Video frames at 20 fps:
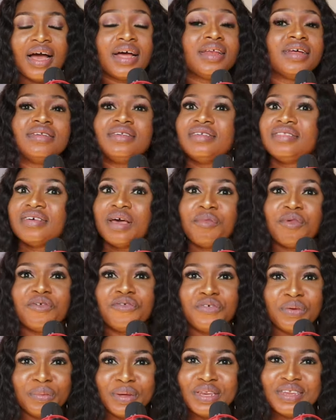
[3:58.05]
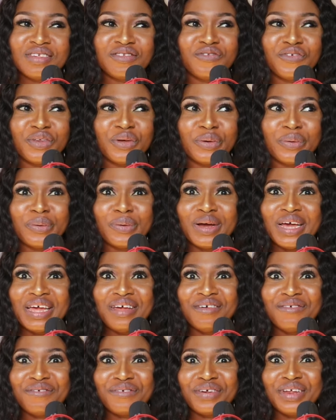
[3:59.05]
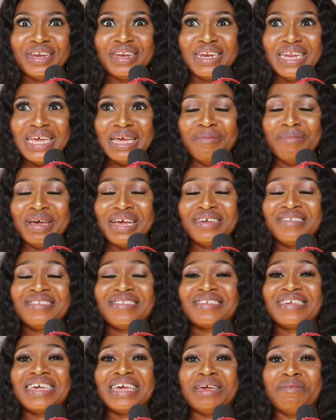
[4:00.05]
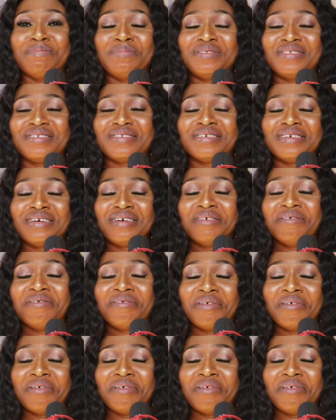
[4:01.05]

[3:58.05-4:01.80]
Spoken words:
at the time of filming this video, every name escaped